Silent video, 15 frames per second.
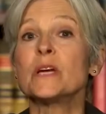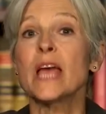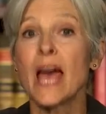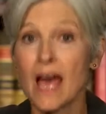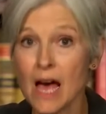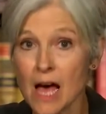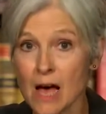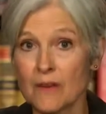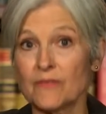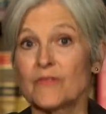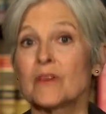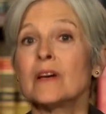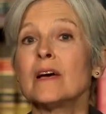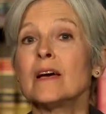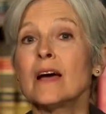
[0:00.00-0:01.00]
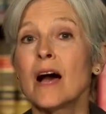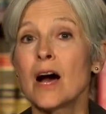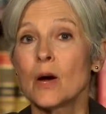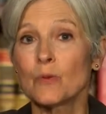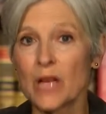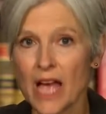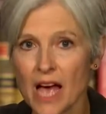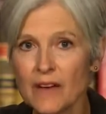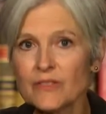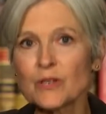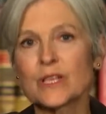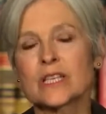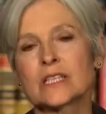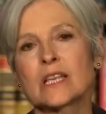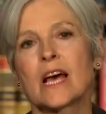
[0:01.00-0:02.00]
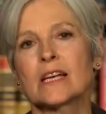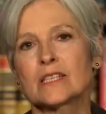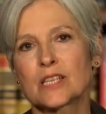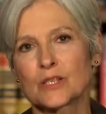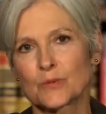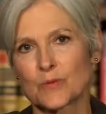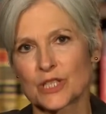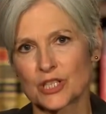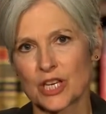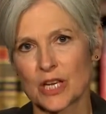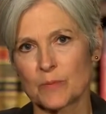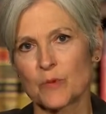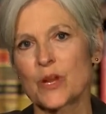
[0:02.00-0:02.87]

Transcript: we have criticized his regime.